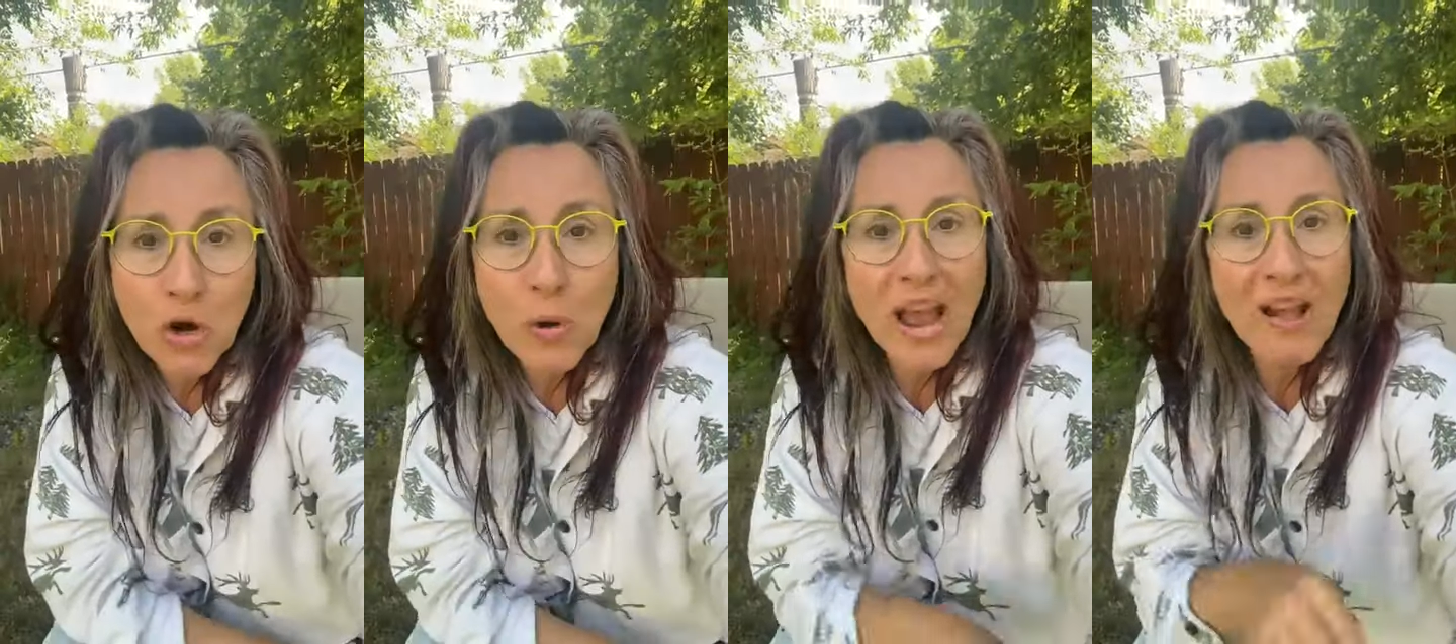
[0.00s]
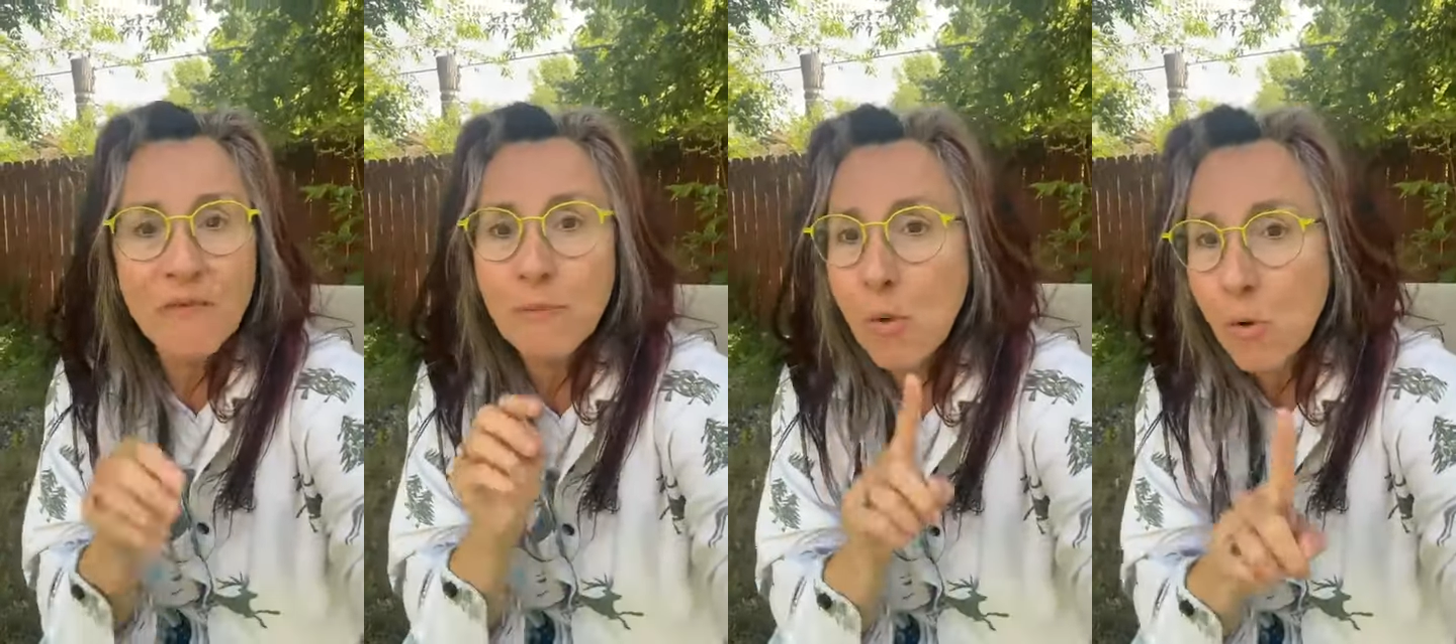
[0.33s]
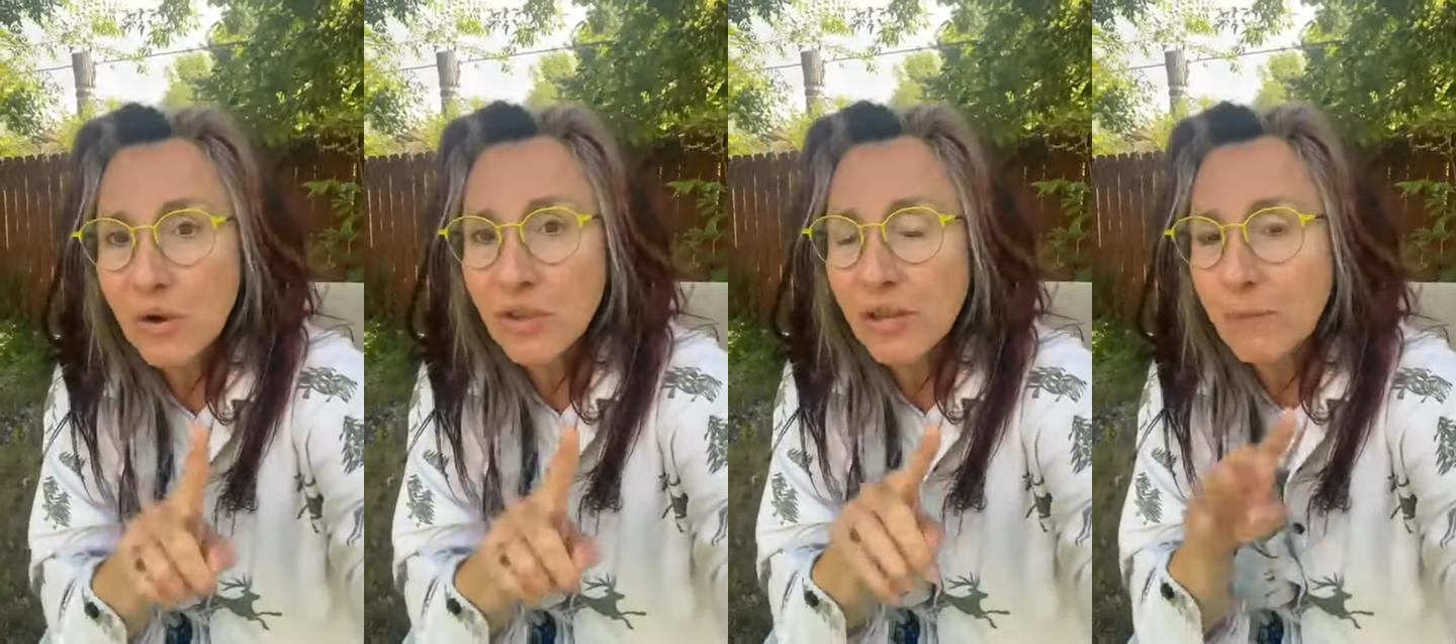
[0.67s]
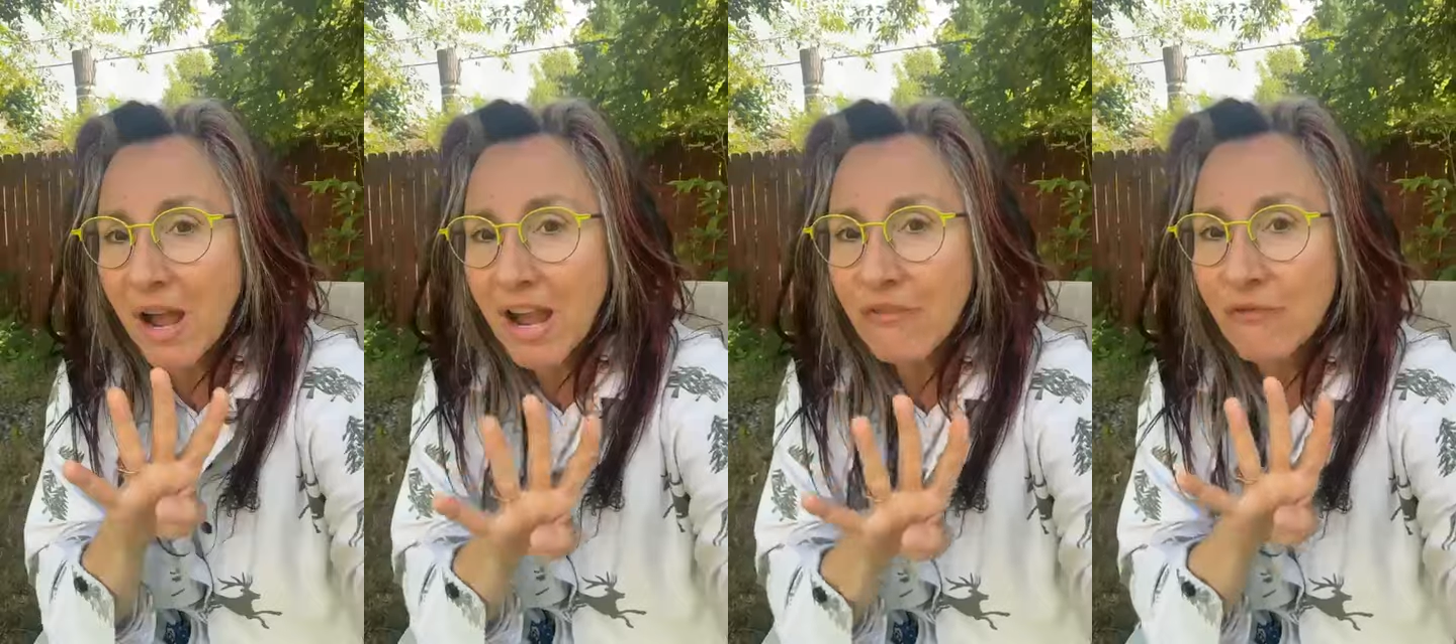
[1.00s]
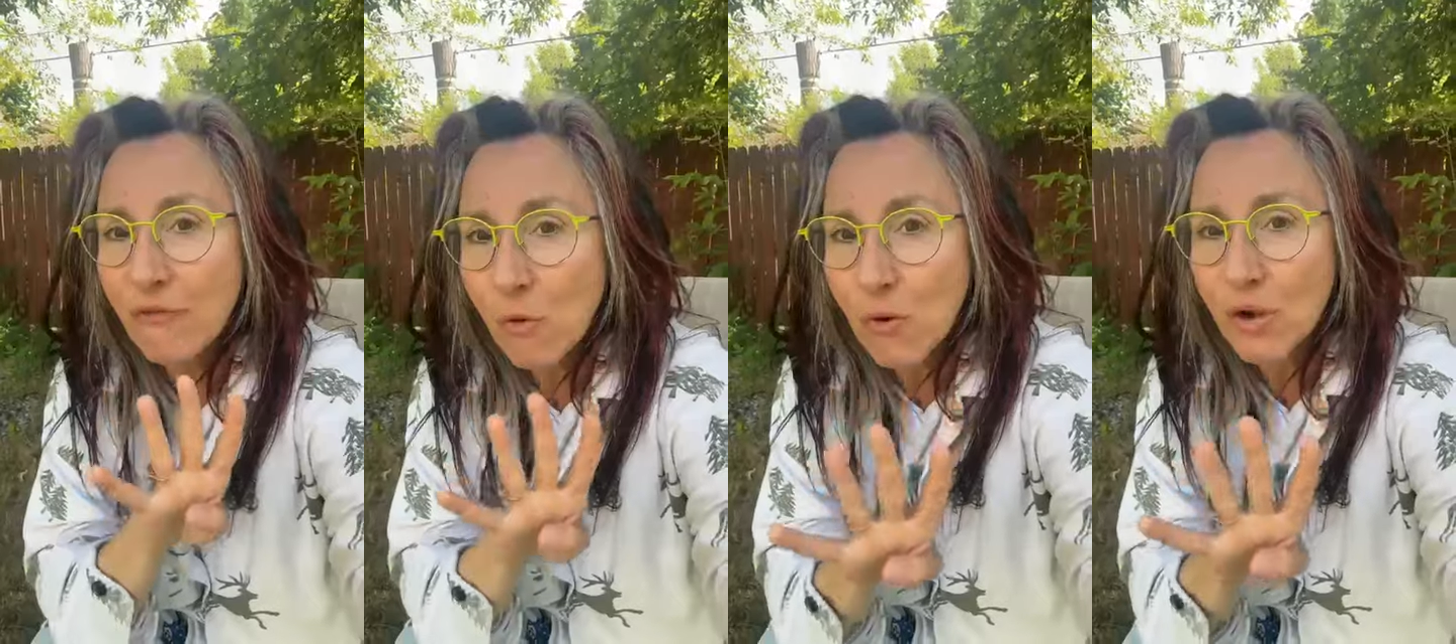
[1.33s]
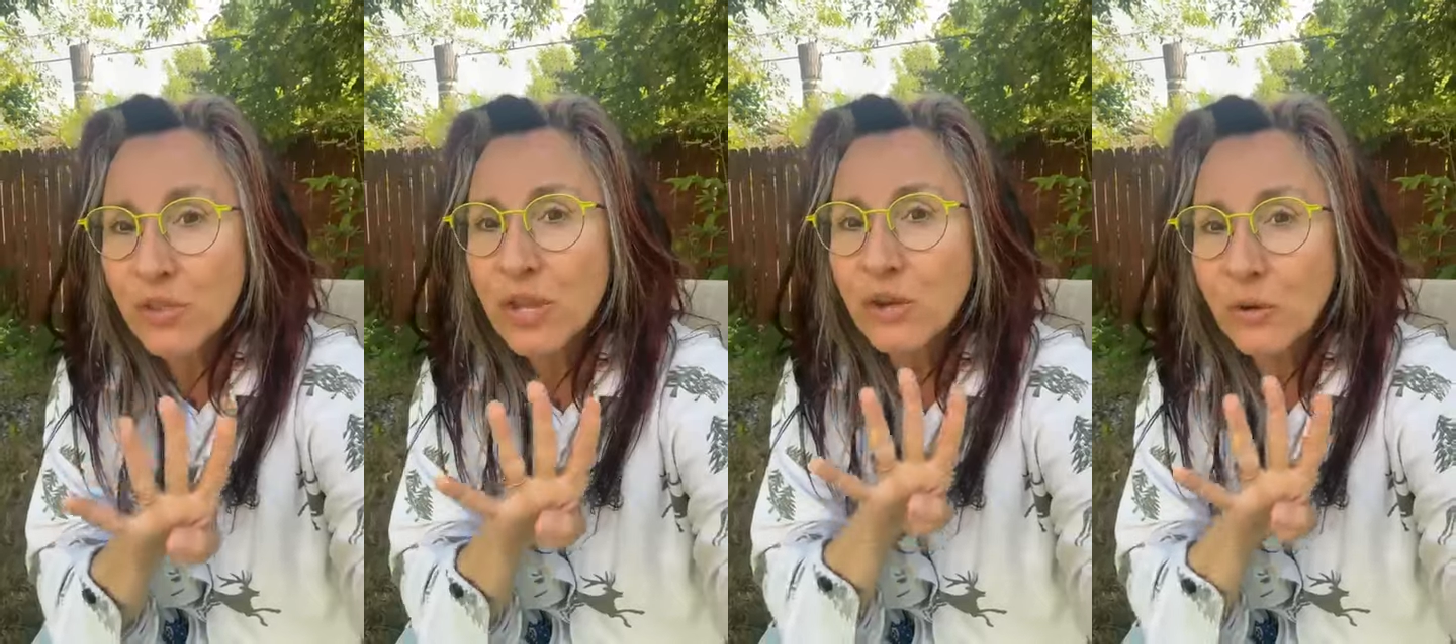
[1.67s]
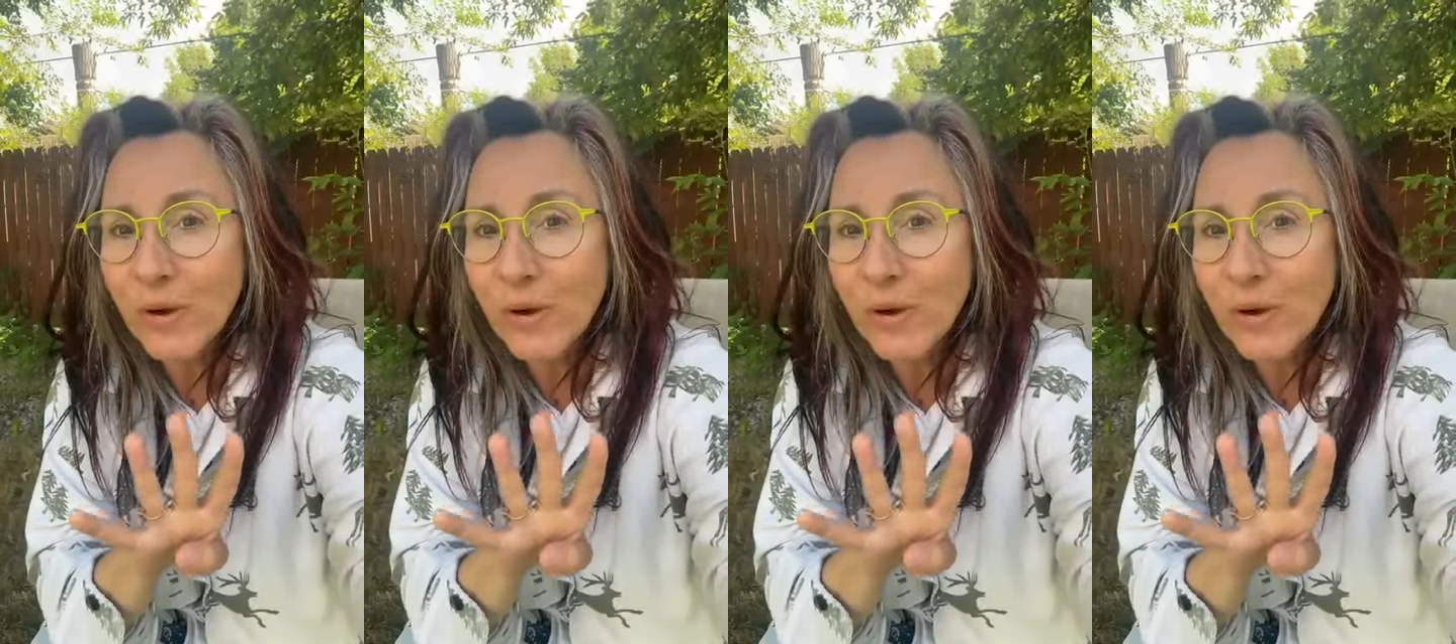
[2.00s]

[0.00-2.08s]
who have more than my fourth